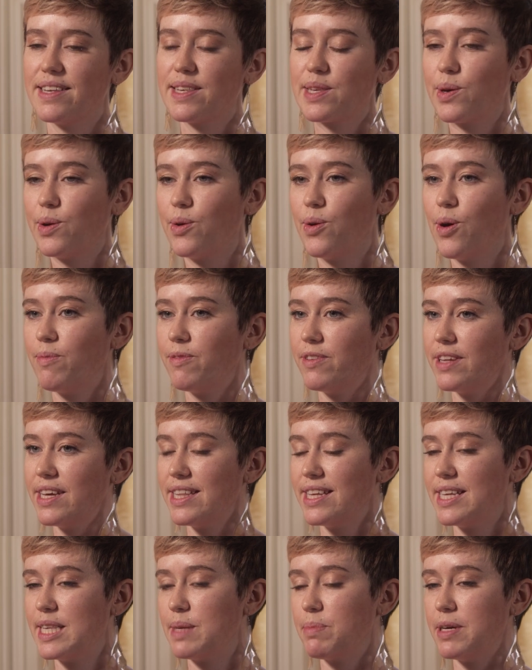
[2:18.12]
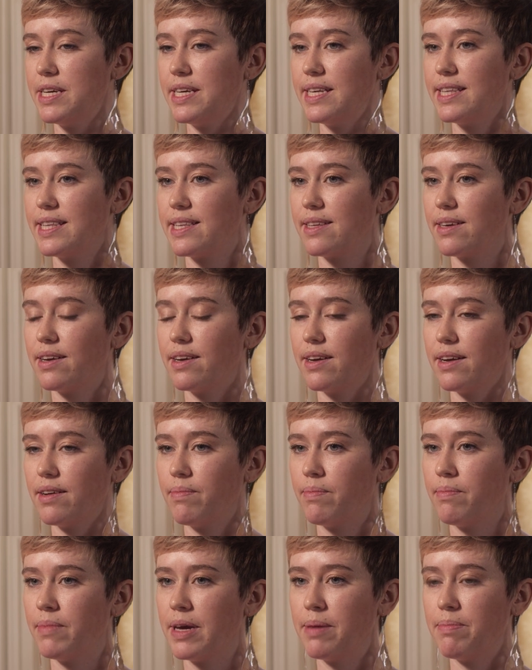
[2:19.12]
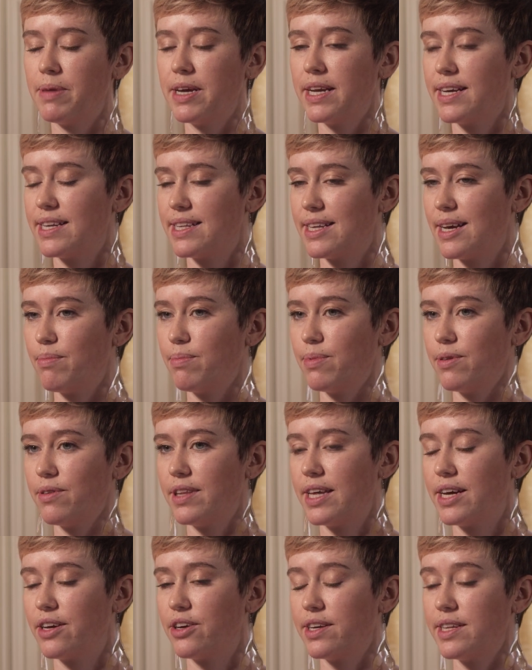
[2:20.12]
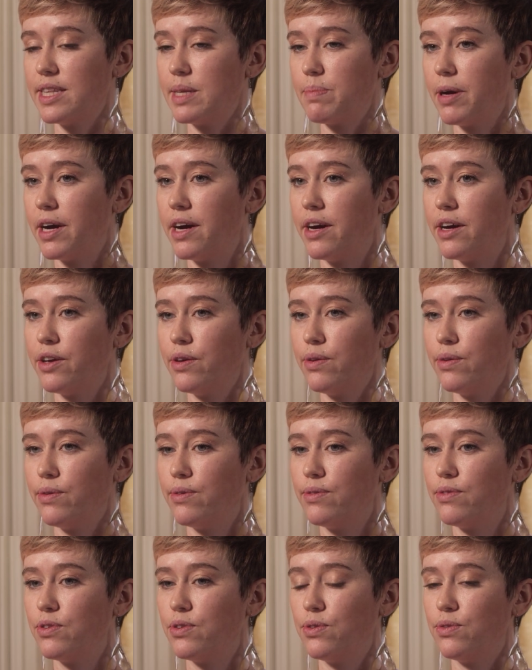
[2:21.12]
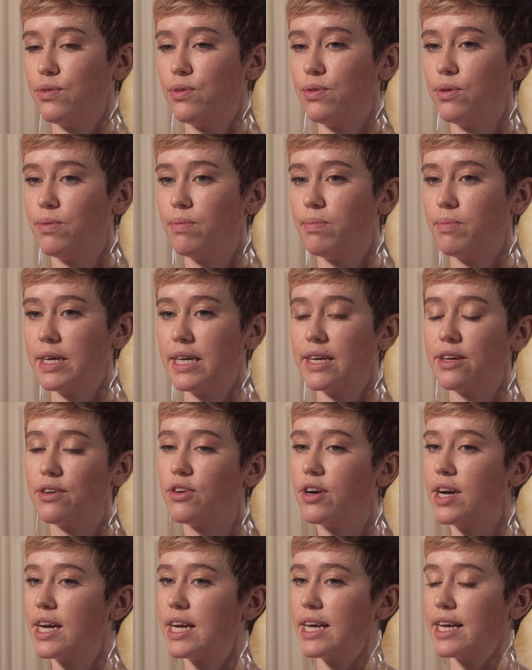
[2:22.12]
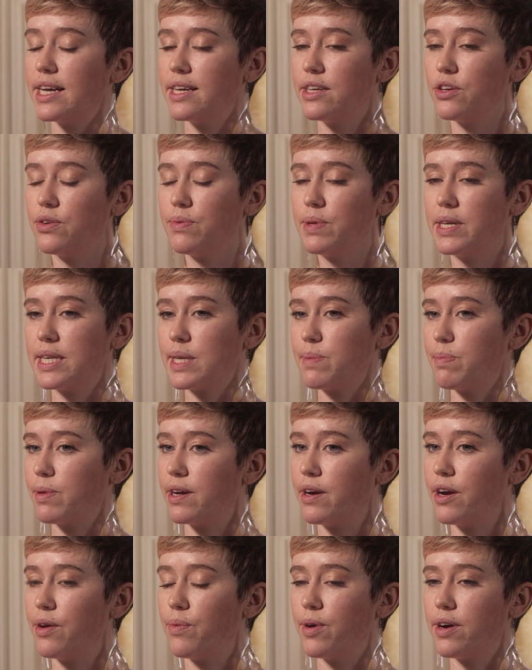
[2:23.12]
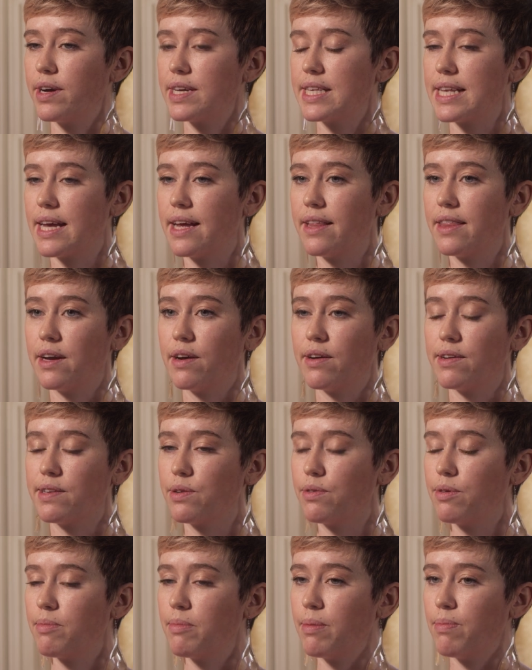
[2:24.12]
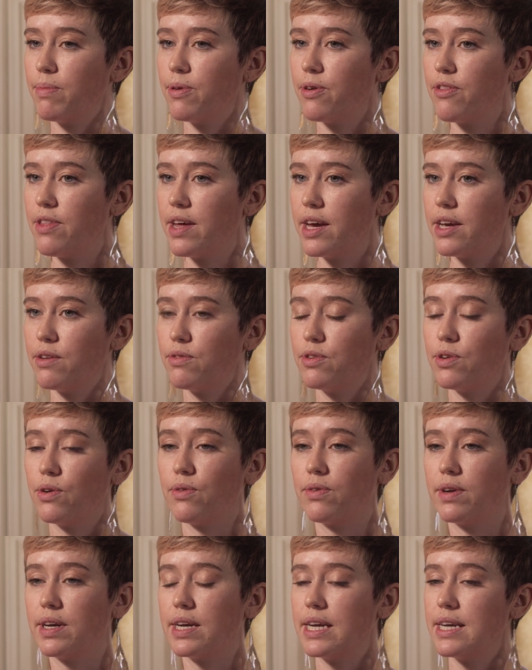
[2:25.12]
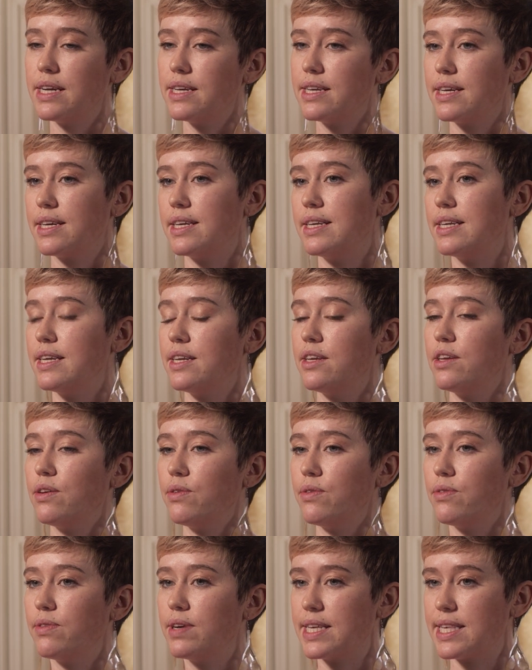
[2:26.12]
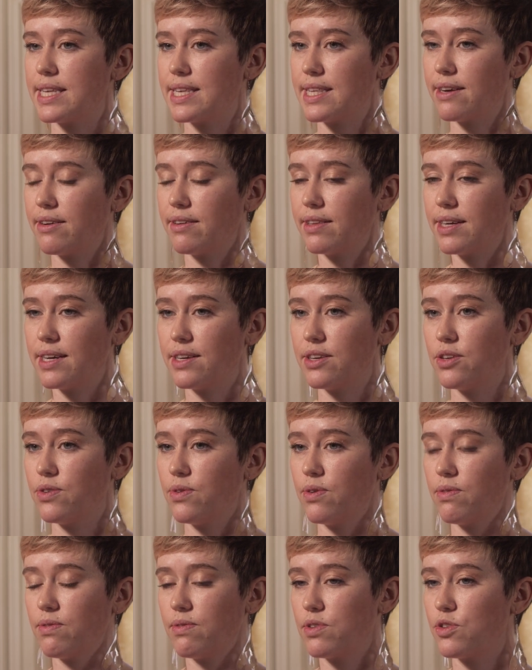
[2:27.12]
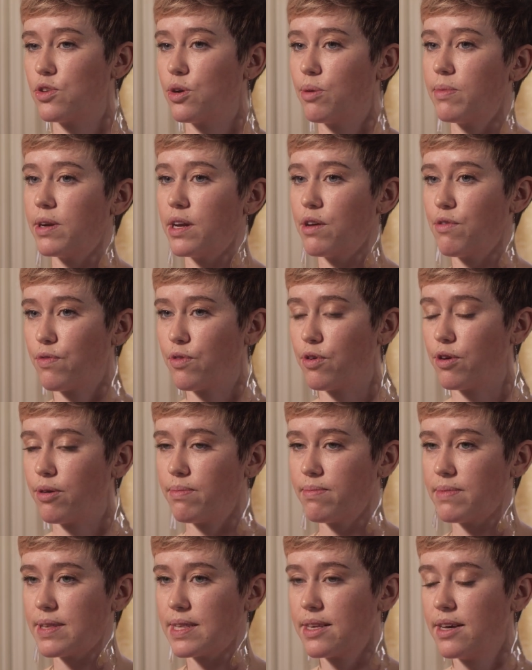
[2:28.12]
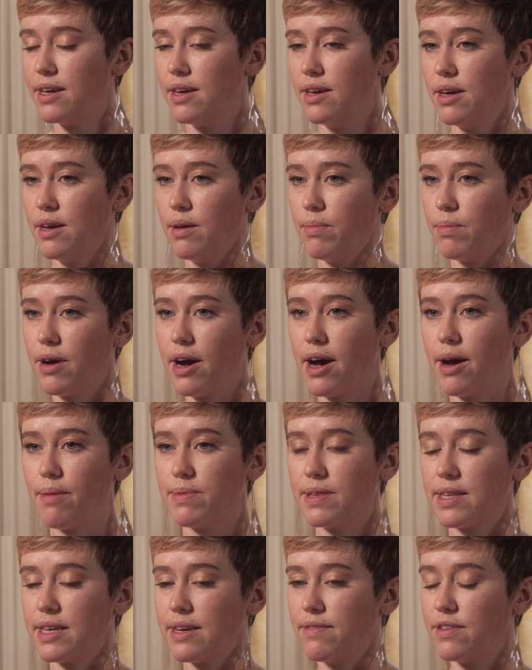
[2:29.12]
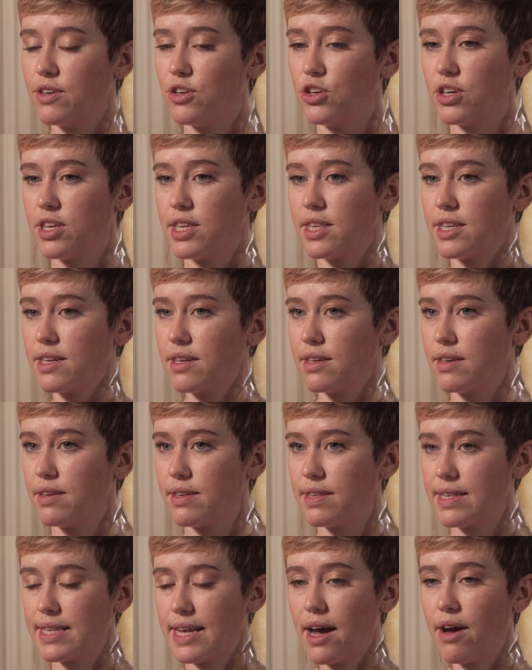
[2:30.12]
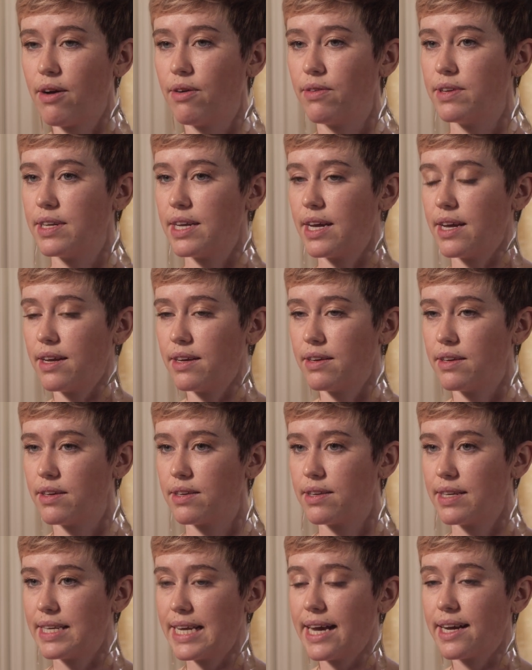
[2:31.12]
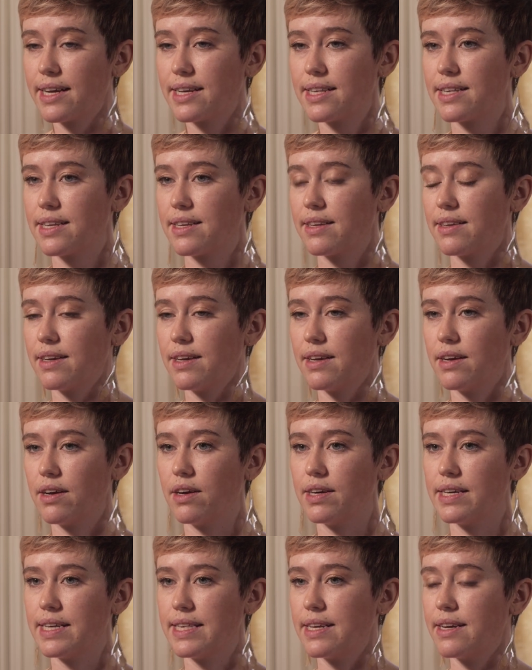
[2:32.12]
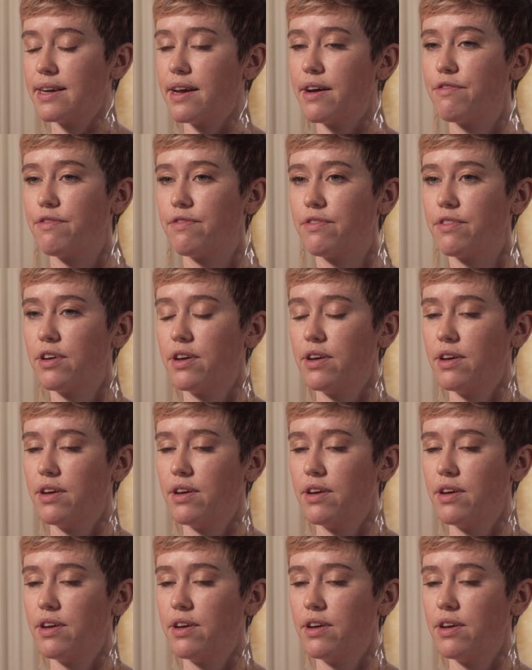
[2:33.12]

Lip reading: So hopefully this piece may be an example that could inspire you to begin creating interdisciplinary works, and then also remember that you don't need to continue necessarily to so many forms. Perhaps even just sound and text is enough